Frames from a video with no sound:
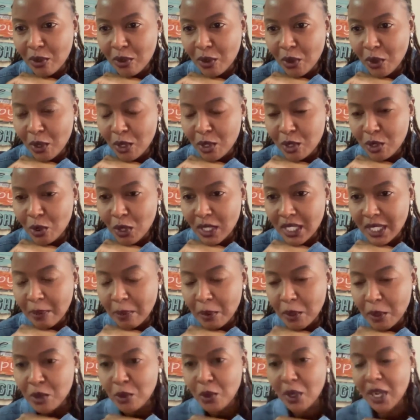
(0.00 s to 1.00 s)
was
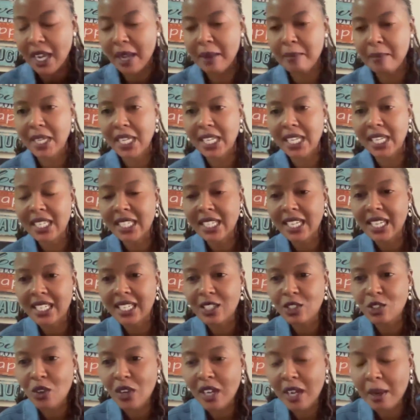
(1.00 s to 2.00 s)
supposed to come in
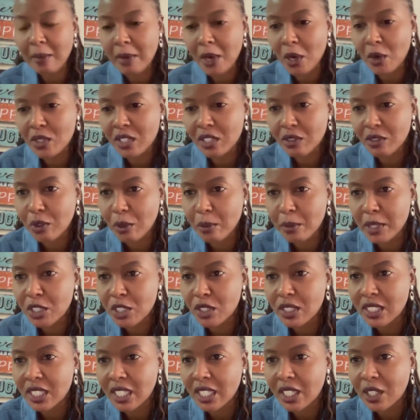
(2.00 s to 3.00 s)
and talk about
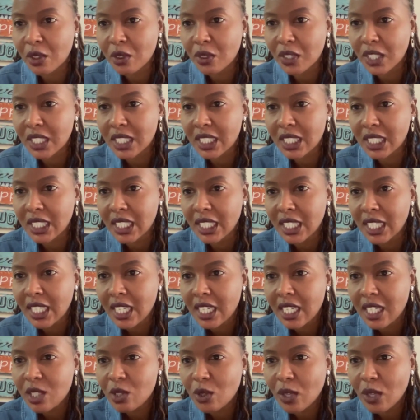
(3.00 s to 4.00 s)
information security.
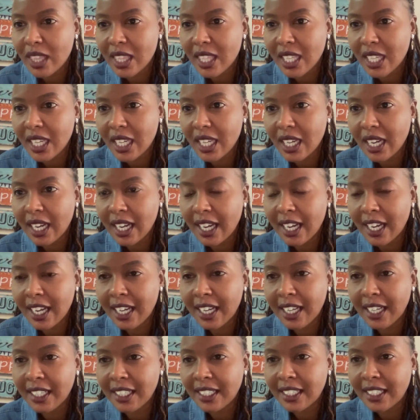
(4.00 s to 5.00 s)
So I think
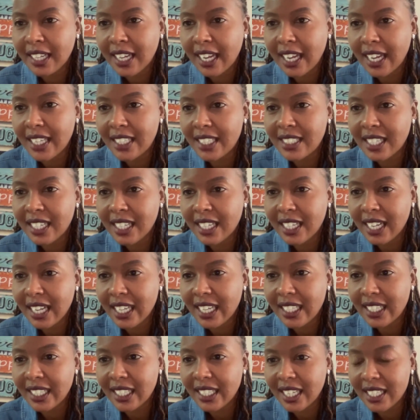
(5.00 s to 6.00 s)
Isaac
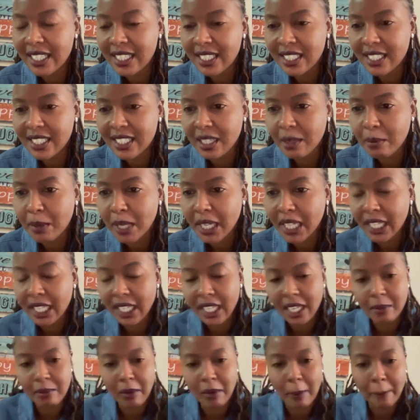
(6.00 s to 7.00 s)
kindly assist in making
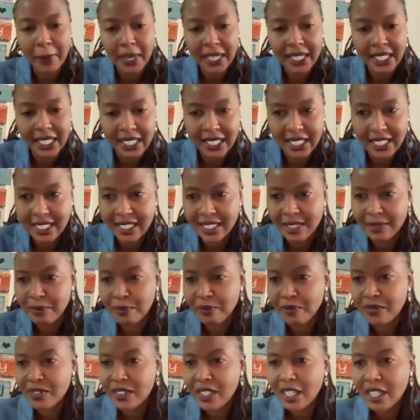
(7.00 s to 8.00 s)
him a panelist.
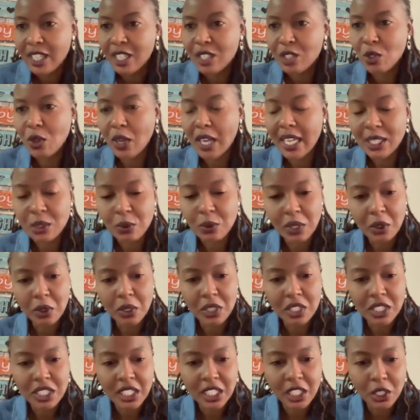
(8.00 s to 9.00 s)
So as we
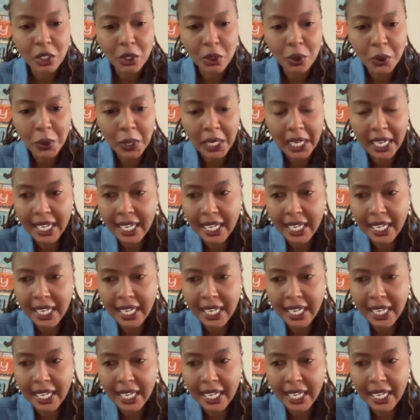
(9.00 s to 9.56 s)
continue,